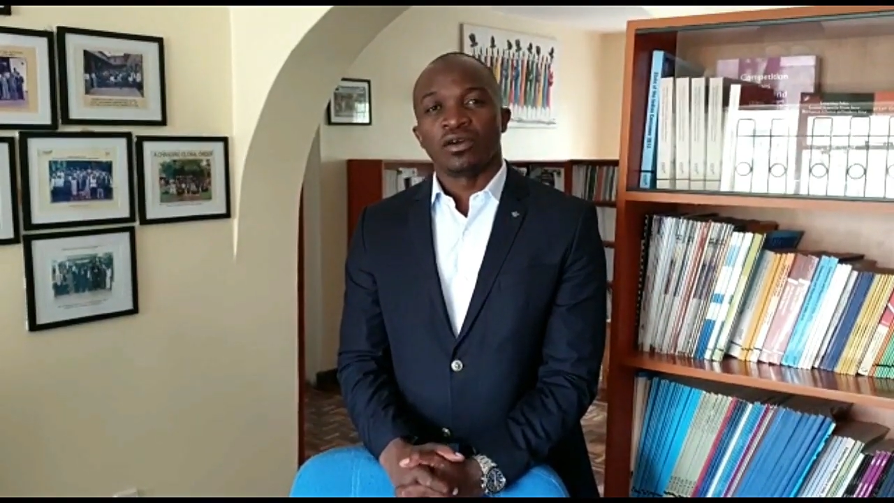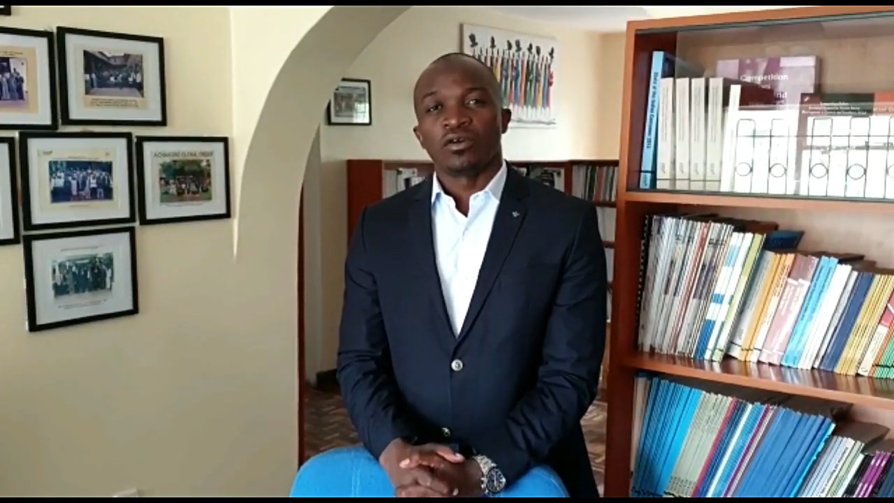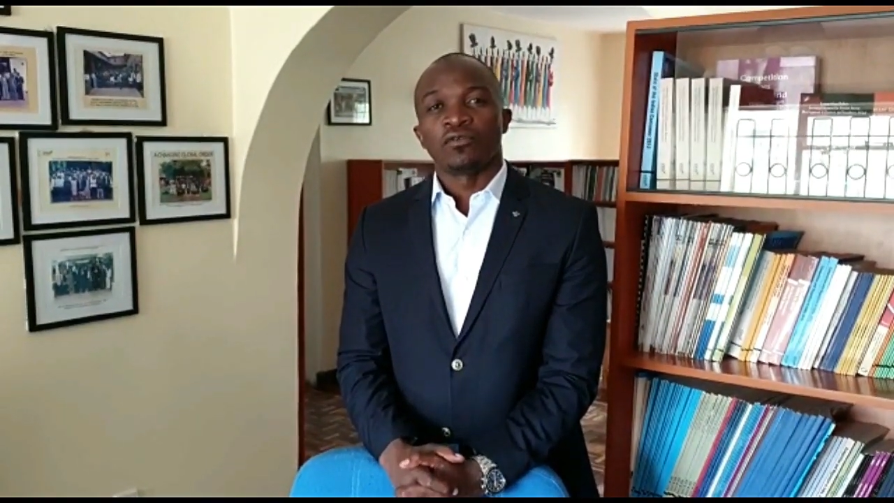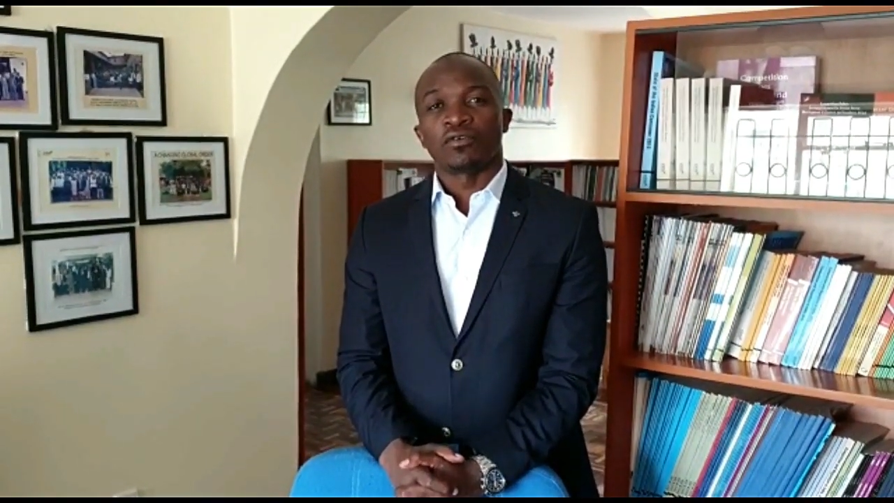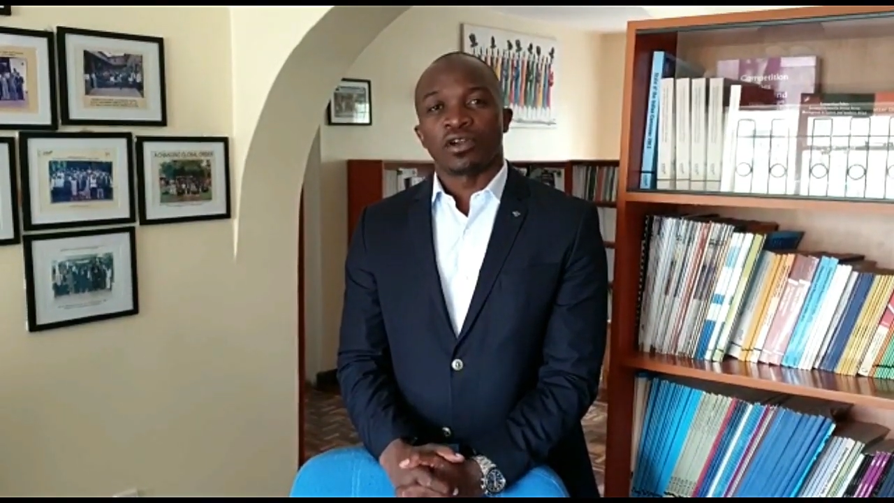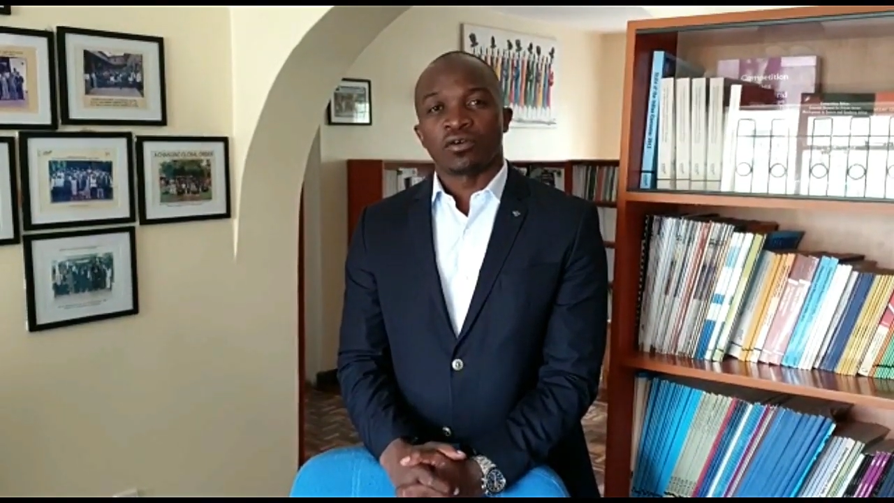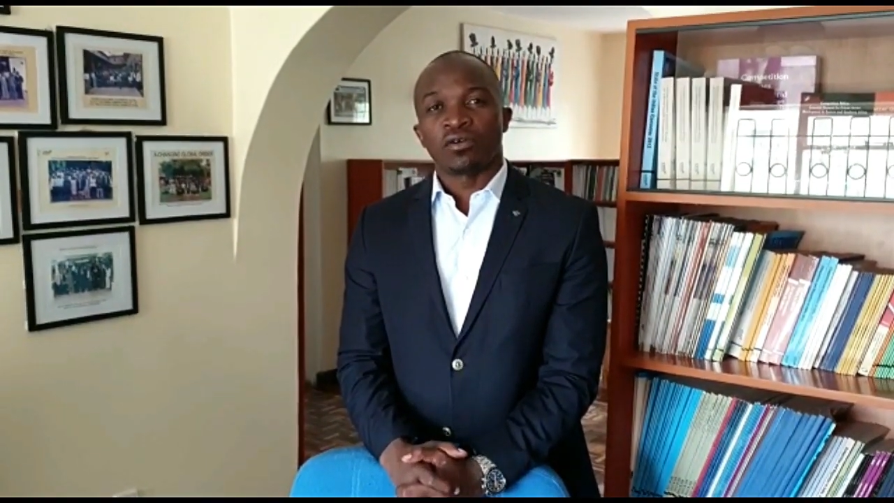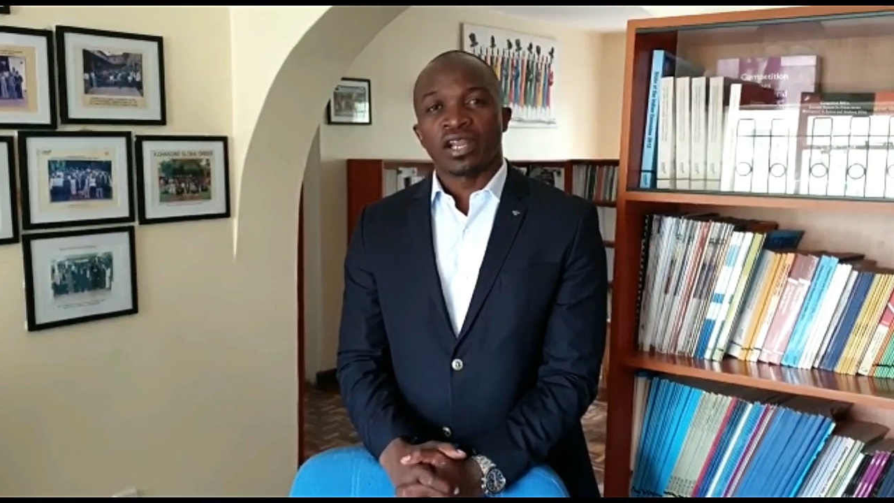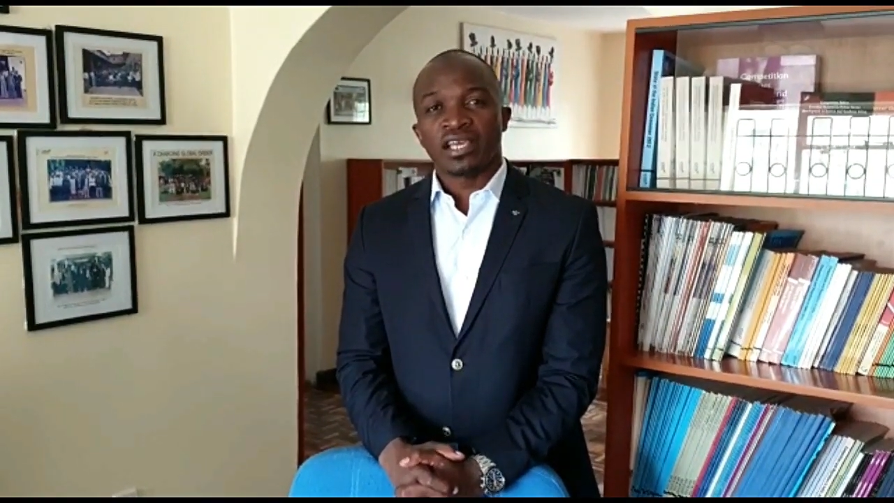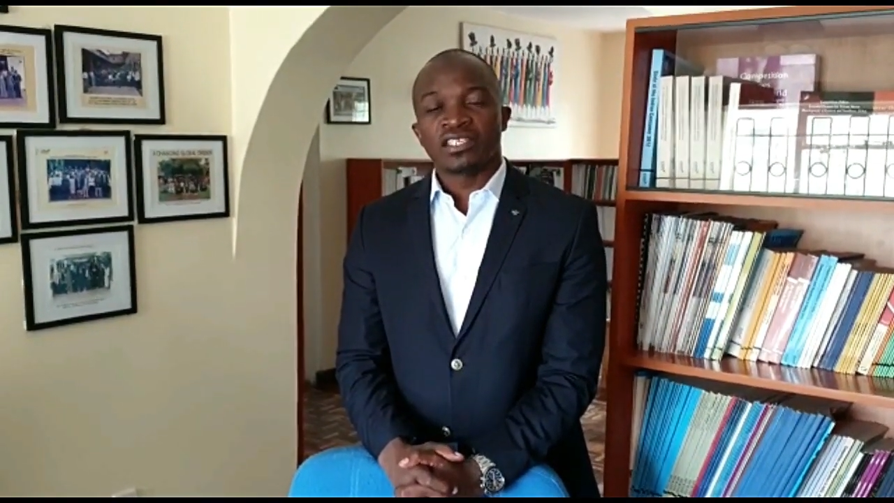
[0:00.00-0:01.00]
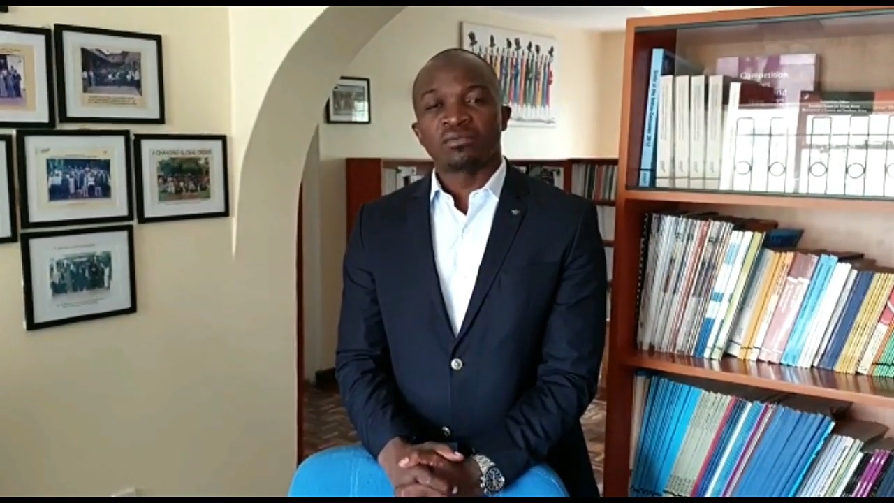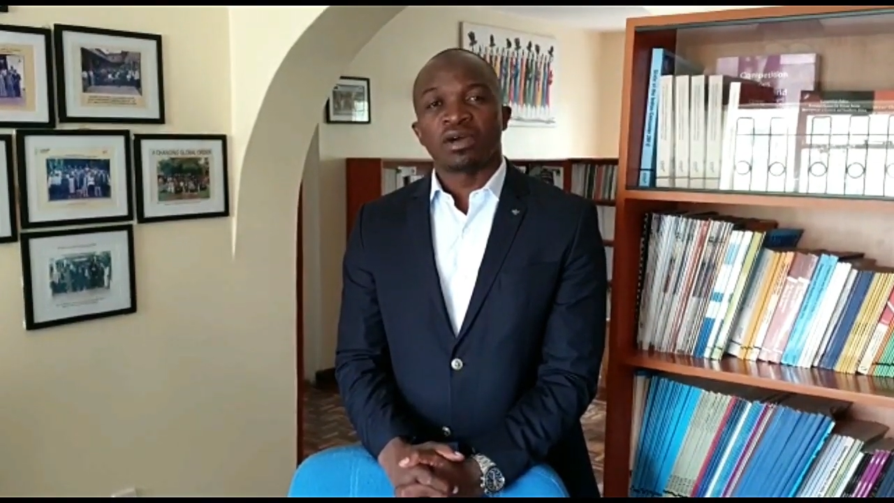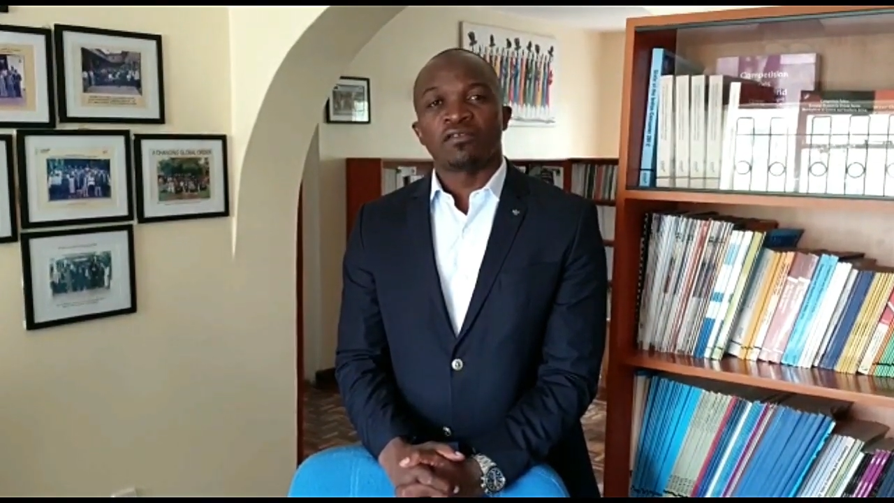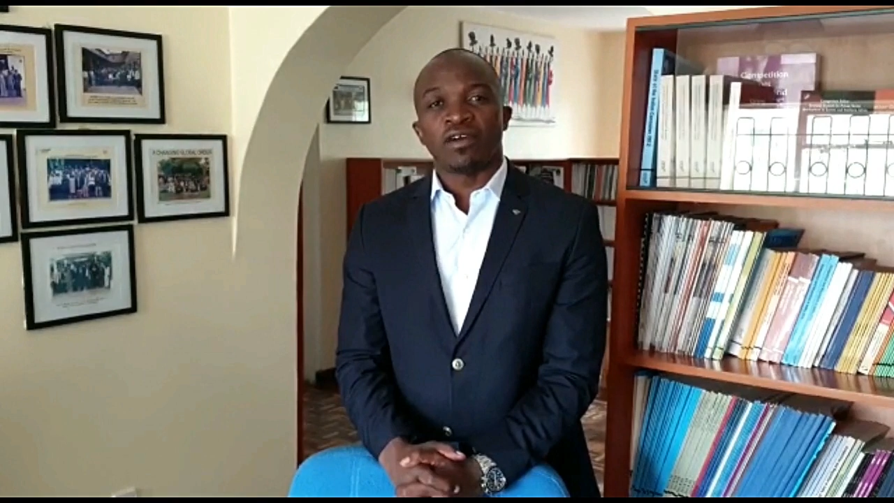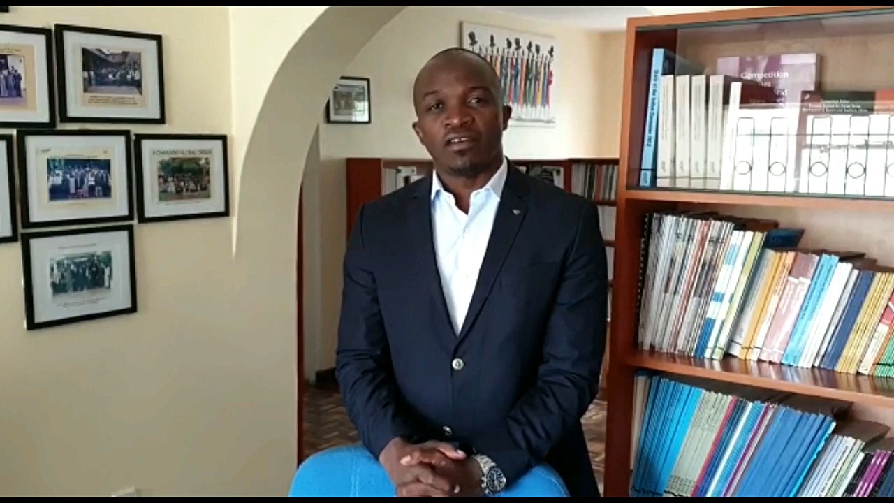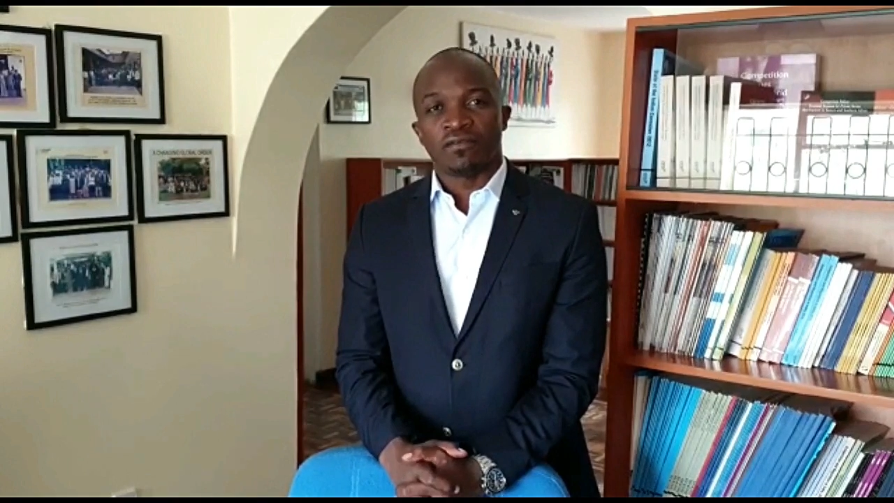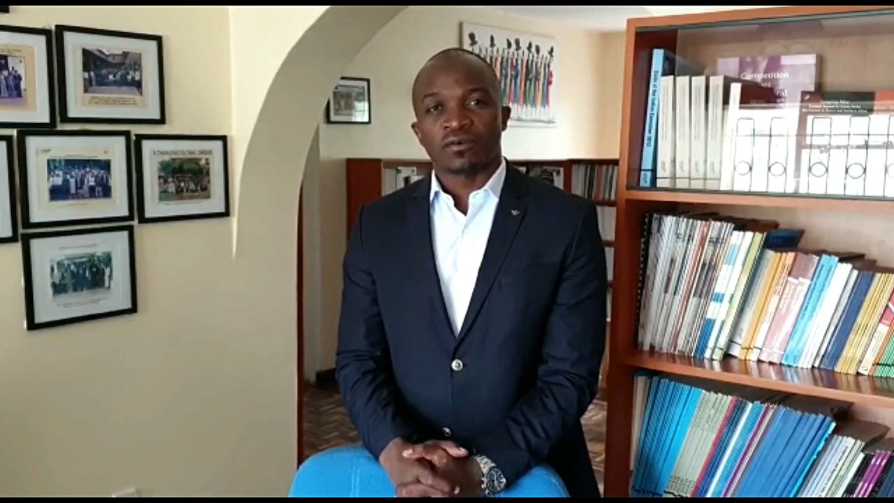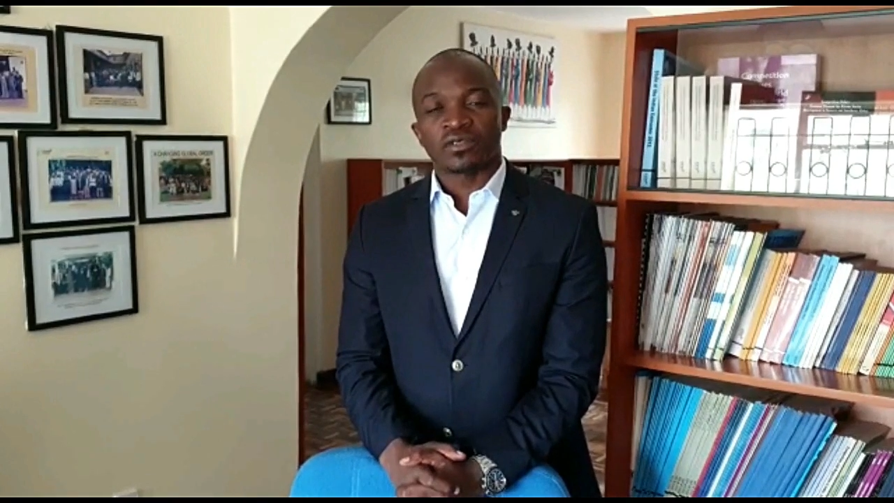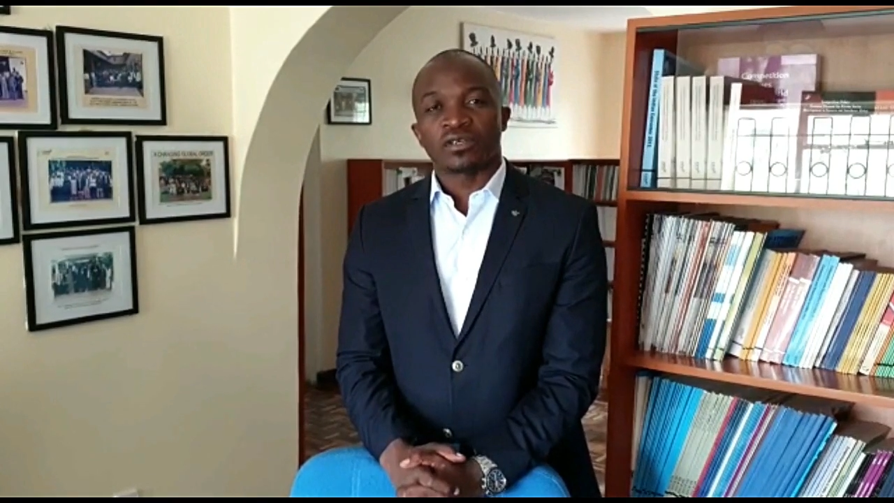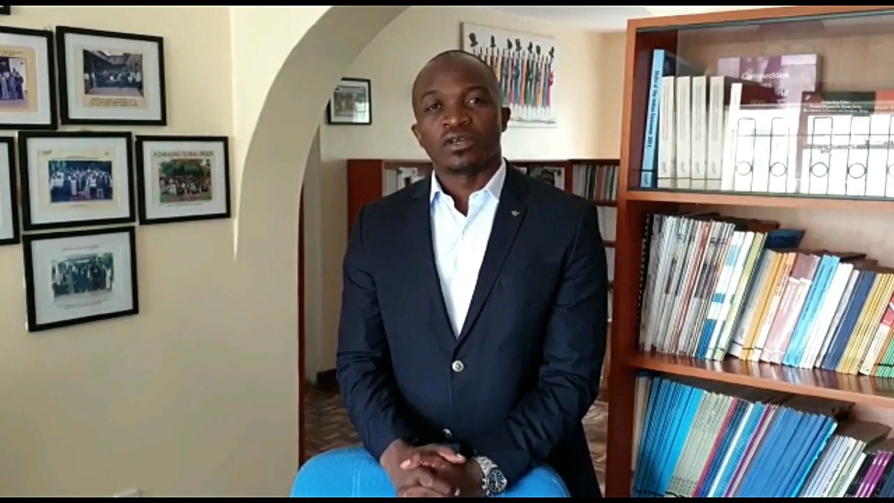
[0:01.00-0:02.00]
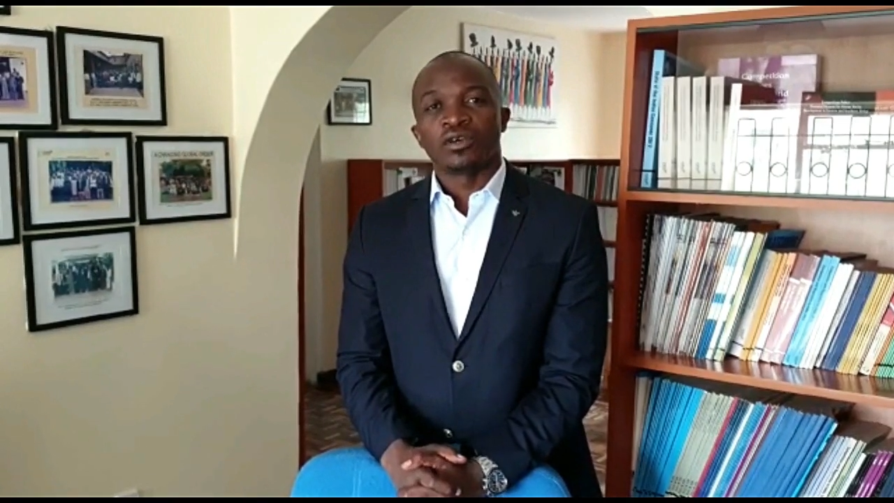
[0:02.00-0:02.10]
for recognizing my efforts